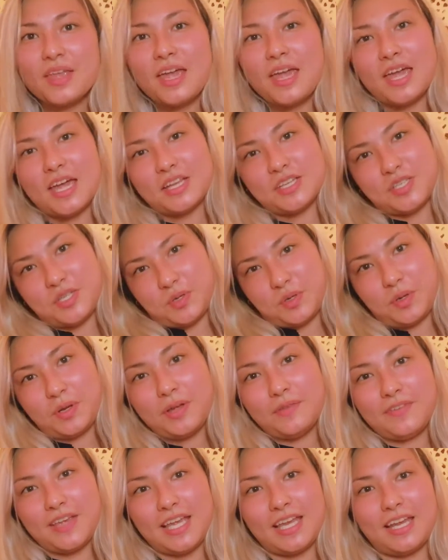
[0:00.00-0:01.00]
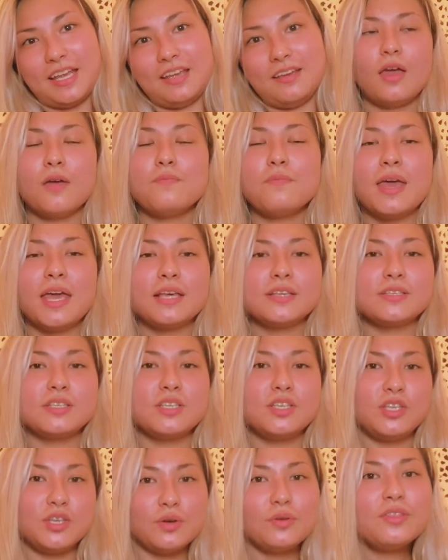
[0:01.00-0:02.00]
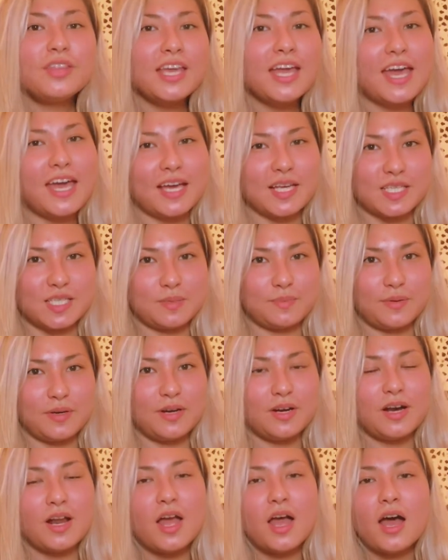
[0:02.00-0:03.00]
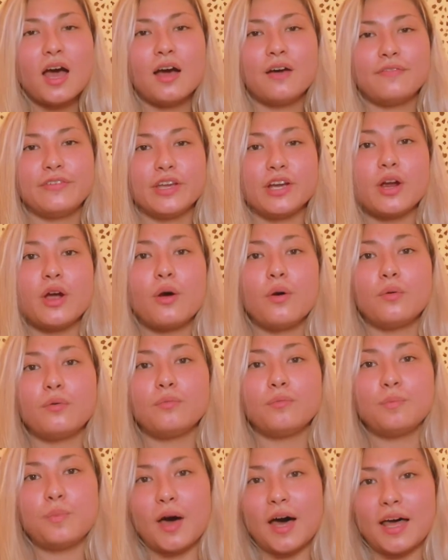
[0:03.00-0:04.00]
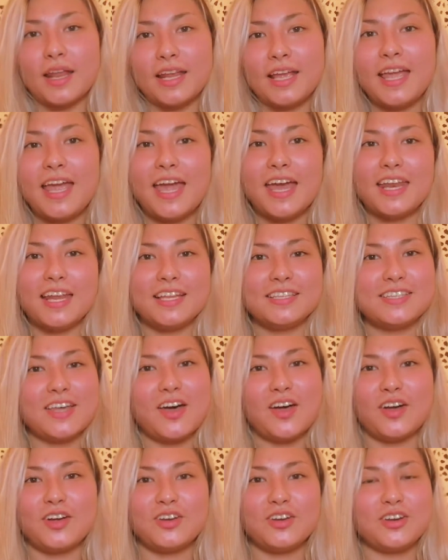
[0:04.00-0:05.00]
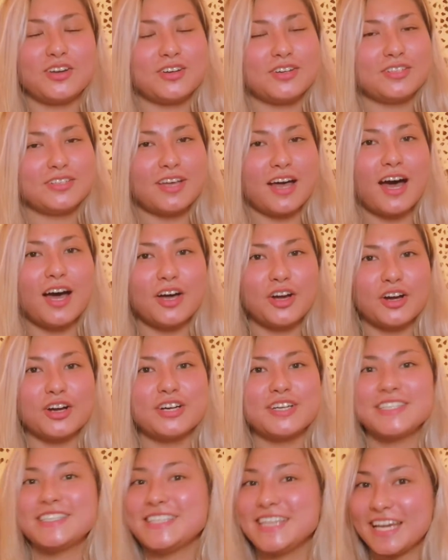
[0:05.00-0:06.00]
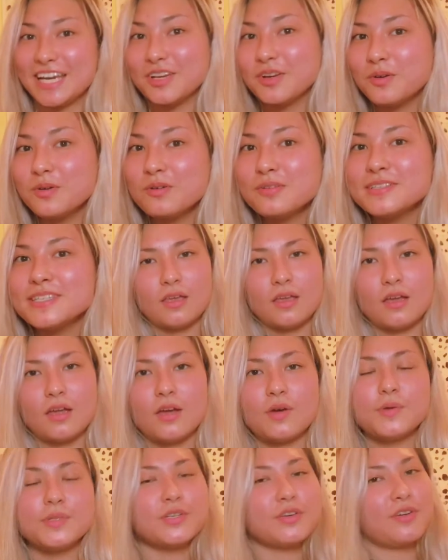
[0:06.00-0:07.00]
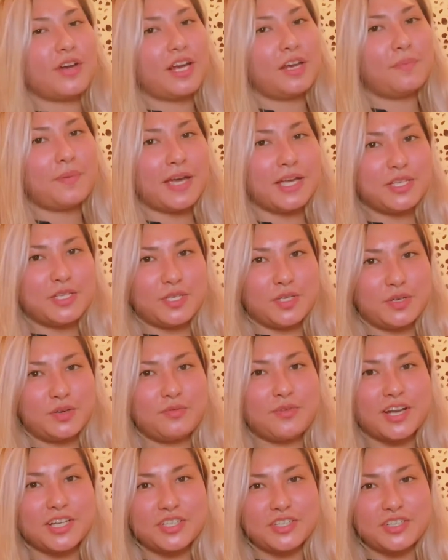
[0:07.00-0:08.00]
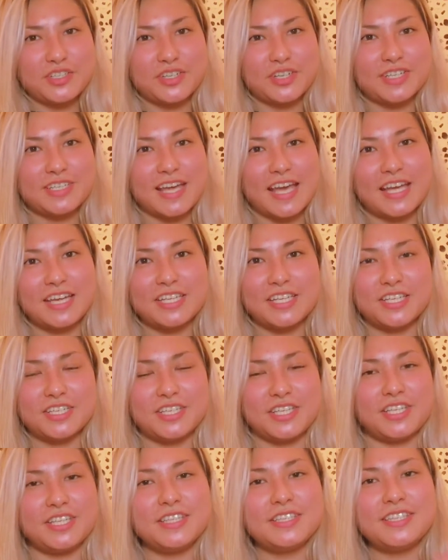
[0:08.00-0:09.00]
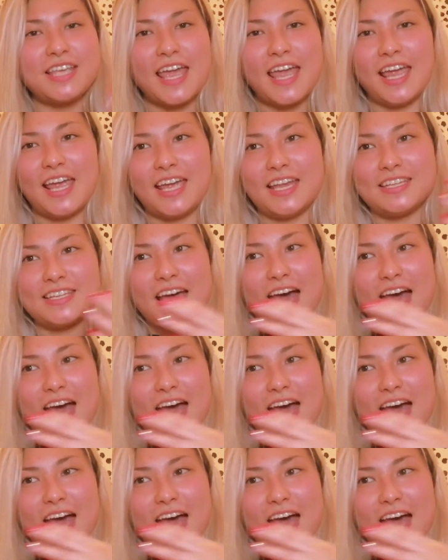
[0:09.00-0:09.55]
intuitive eating makes you the expert of your own body and its hunger signals. It was created by 2 registered dietitians, and